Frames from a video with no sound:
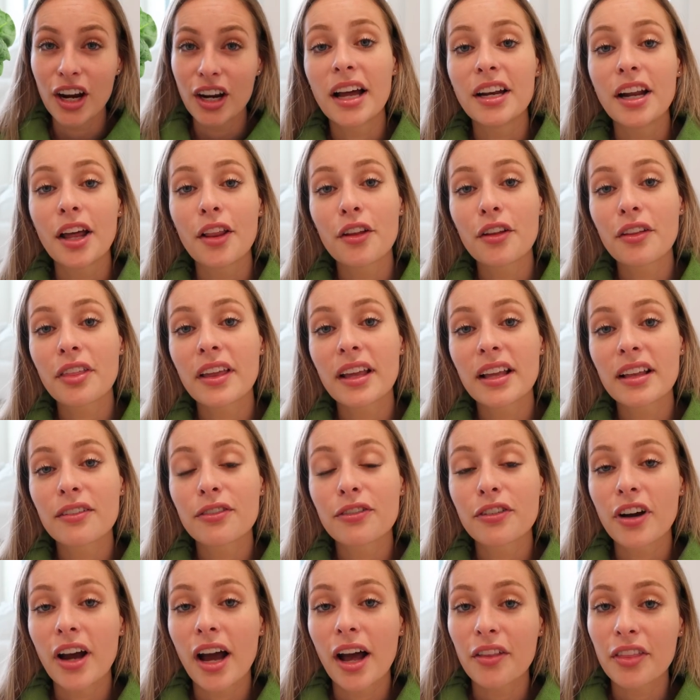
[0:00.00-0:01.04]
Another thing
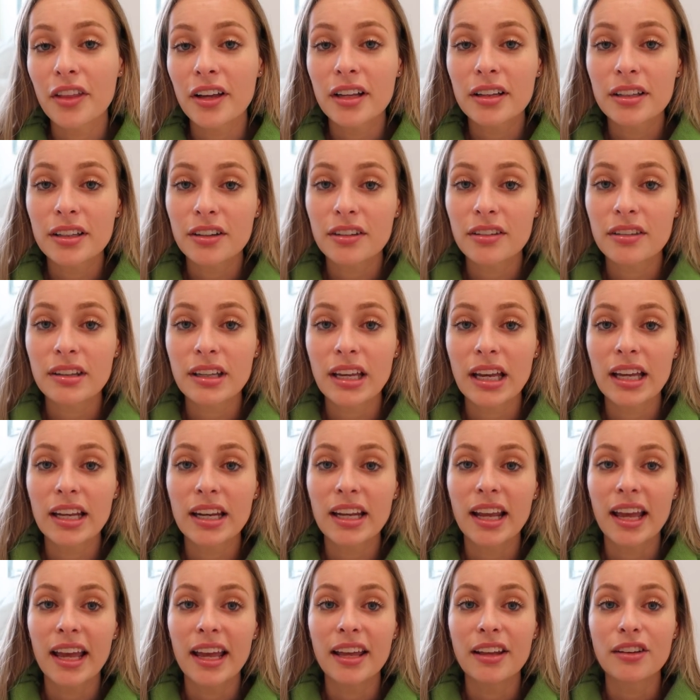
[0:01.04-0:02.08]
for healthy clear skin
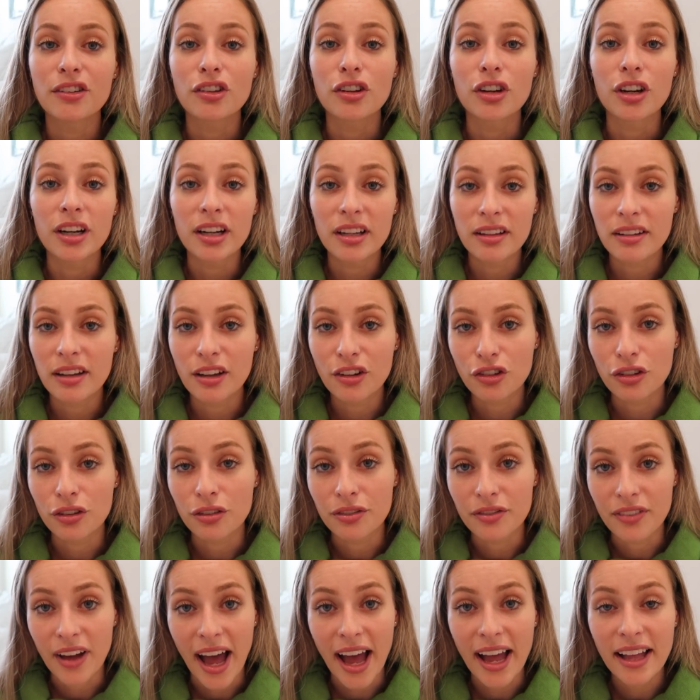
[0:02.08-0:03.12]
is good essential
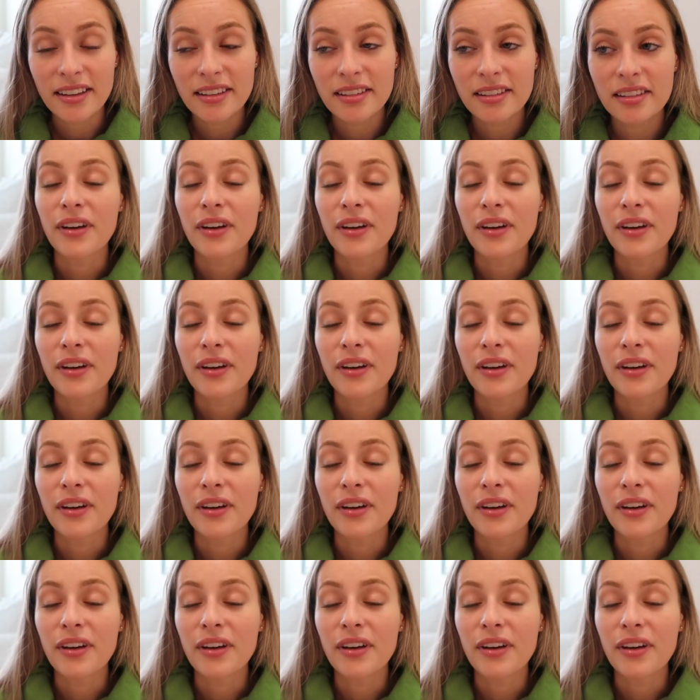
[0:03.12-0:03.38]
fats.